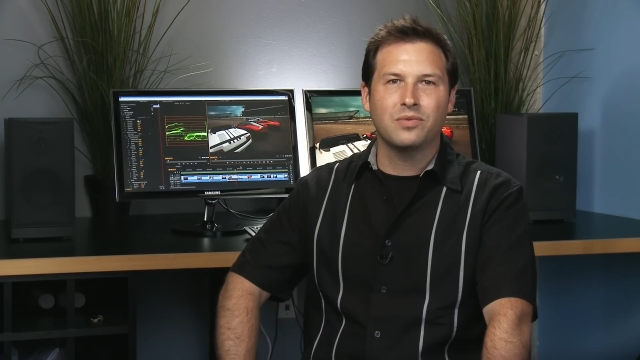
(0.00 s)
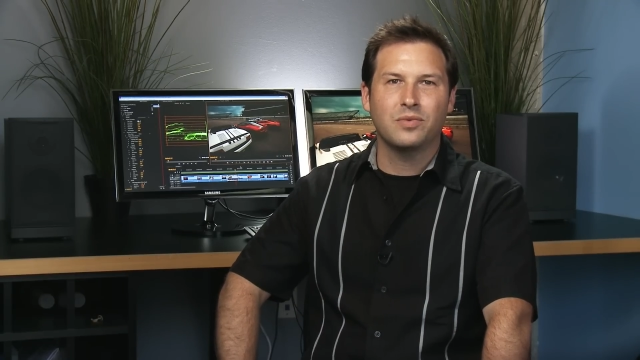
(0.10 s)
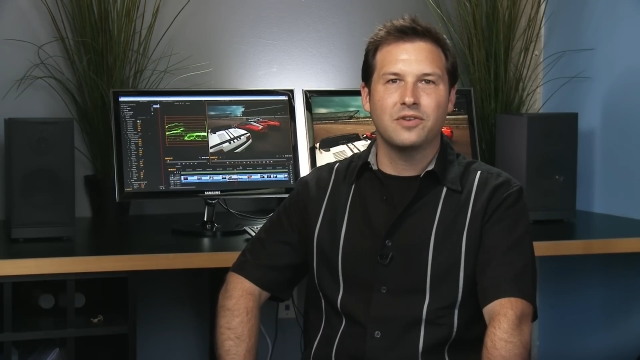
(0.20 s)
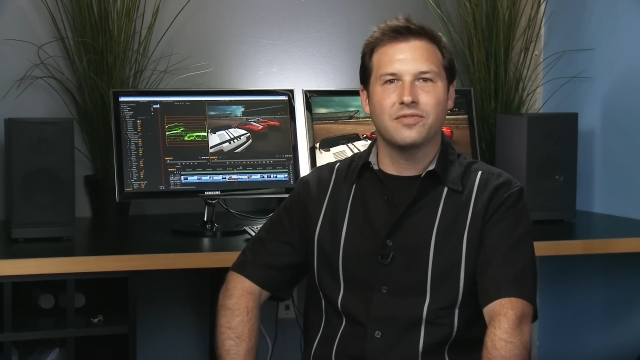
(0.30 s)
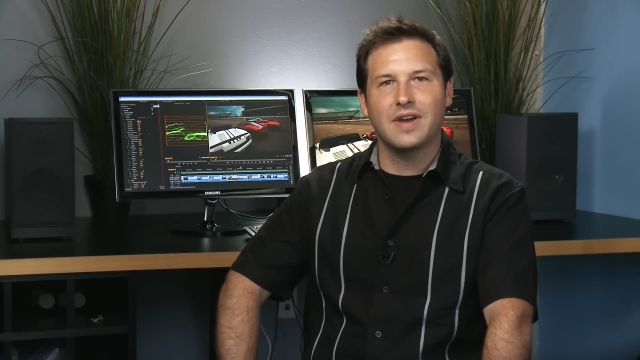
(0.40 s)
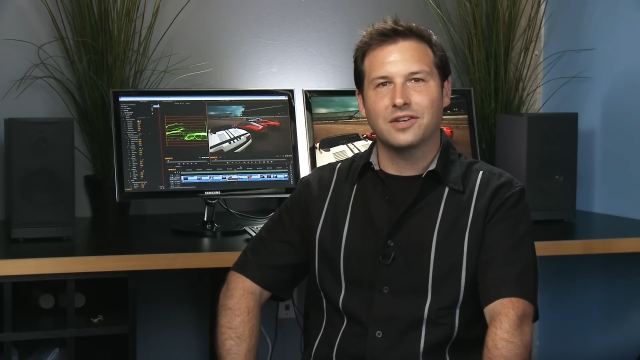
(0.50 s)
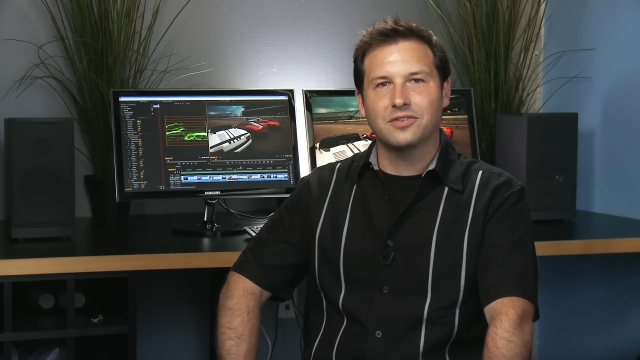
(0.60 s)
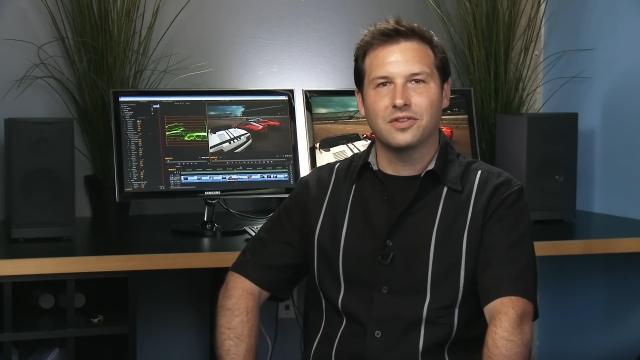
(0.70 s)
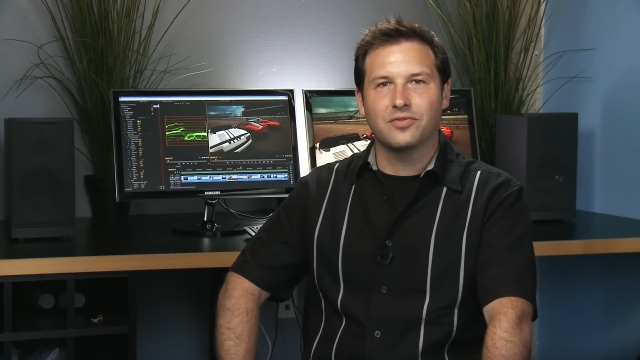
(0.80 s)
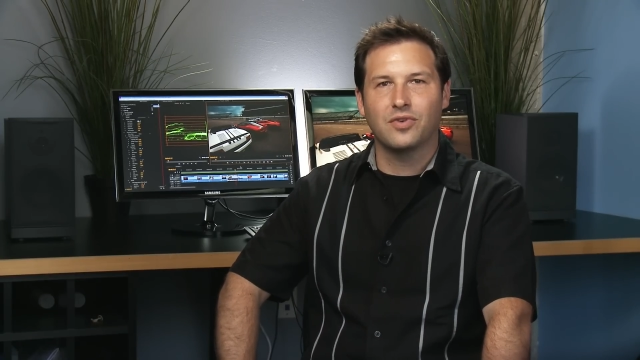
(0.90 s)
when you
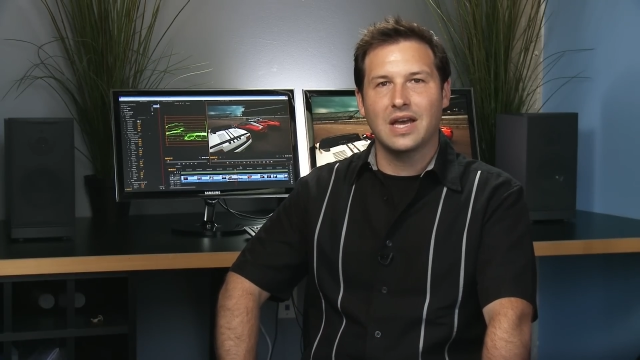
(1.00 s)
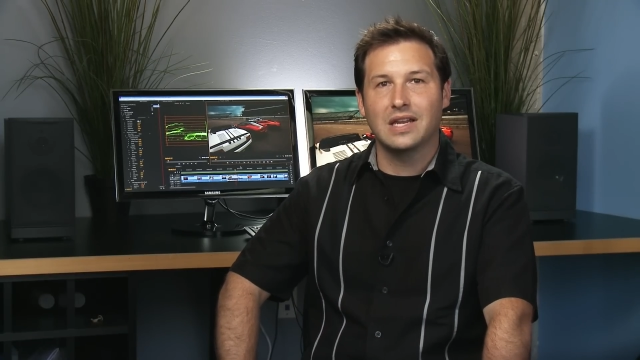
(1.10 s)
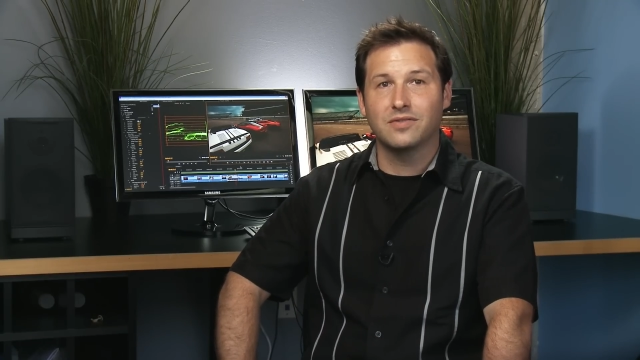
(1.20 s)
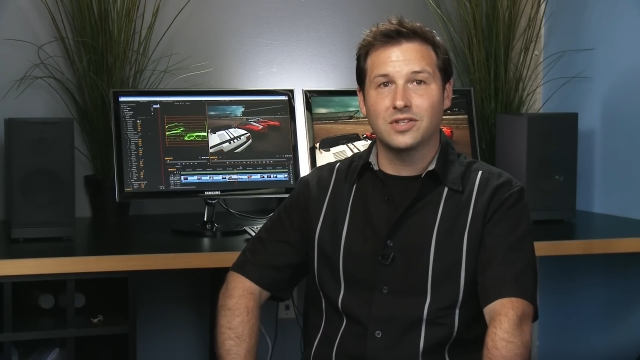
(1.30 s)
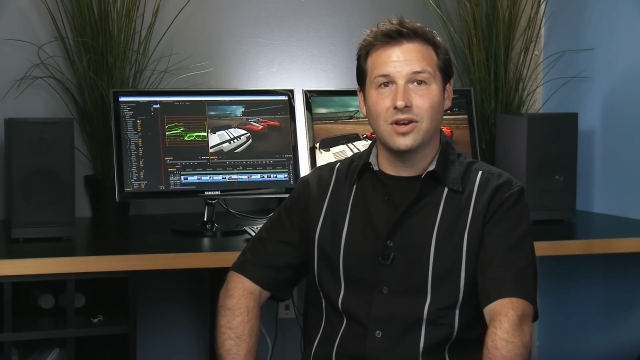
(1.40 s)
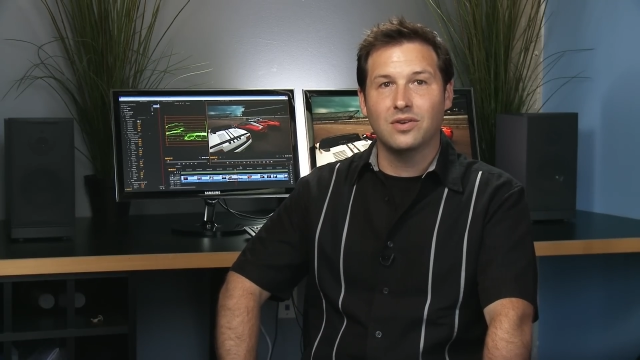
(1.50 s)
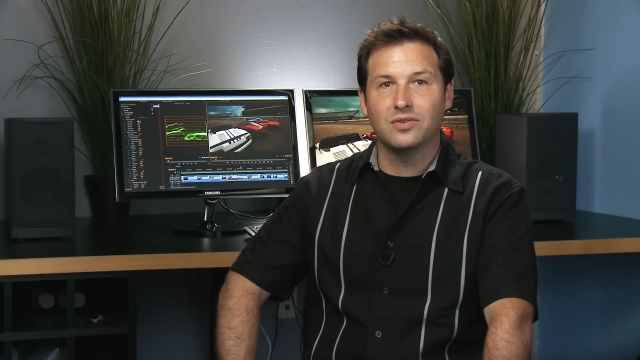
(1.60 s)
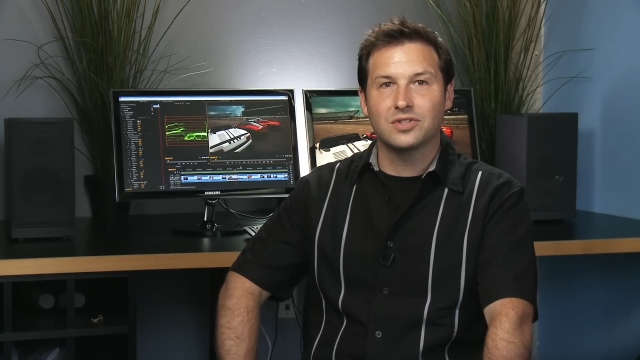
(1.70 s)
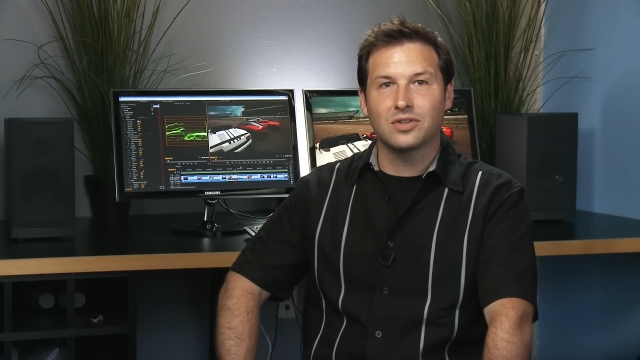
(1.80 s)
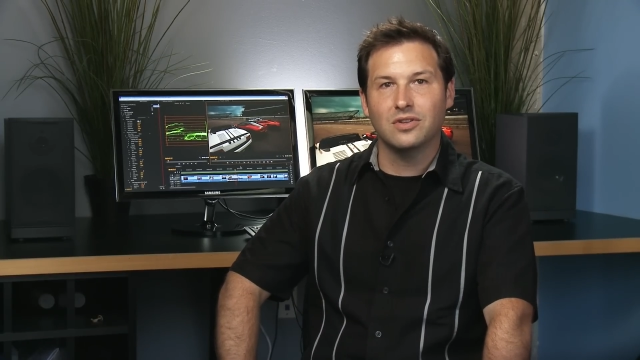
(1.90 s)
factor in the variety of
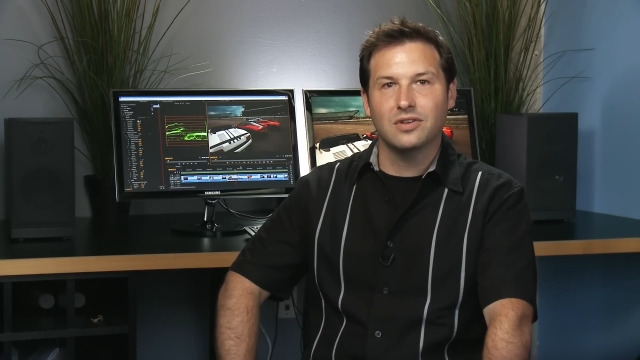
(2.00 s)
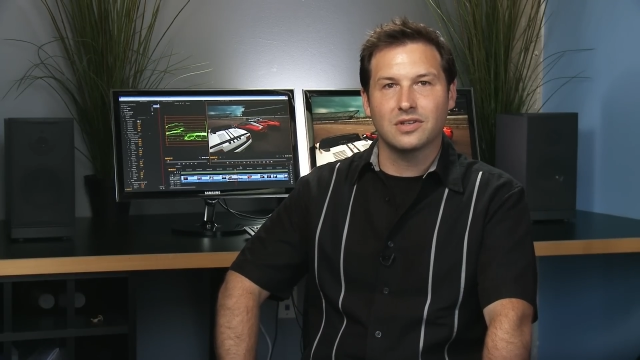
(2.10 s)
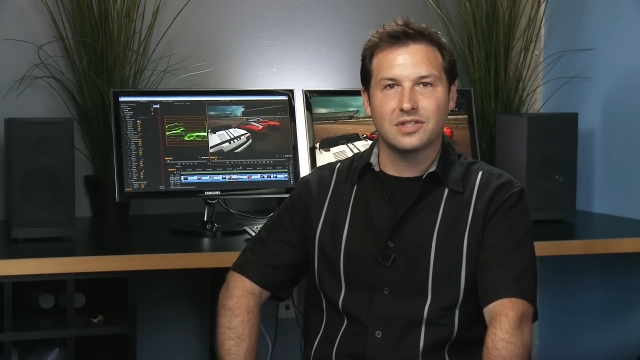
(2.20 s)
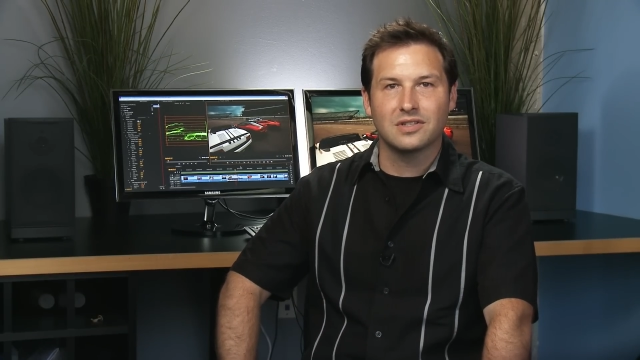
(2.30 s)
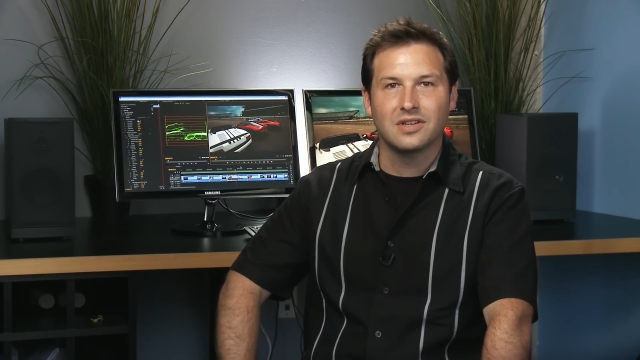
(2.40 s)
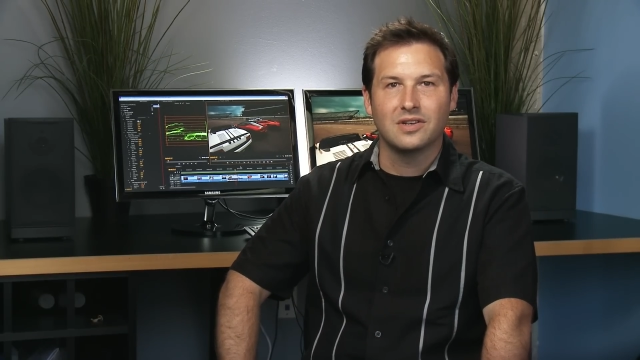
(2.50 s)
tones or looks